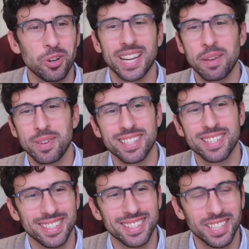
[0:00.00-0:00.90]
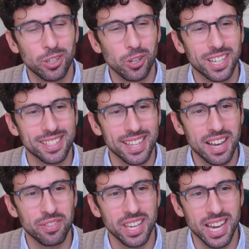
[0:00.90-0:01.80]
name is Nicolò
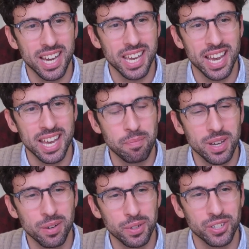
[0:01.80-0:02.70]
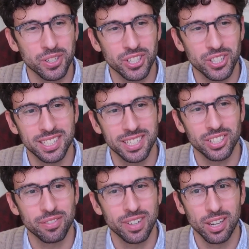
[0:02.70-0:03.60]
Crisafi. I am a research and
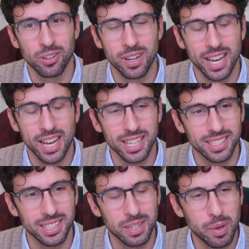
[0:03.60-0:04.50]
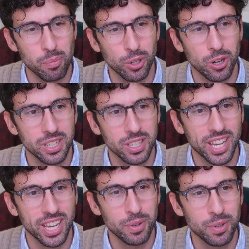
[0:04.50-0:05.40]
teaching fellow at Pembroke College,
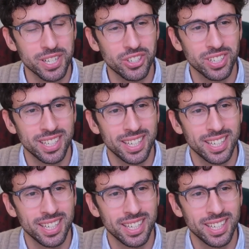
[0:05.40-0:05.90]
Cambridge.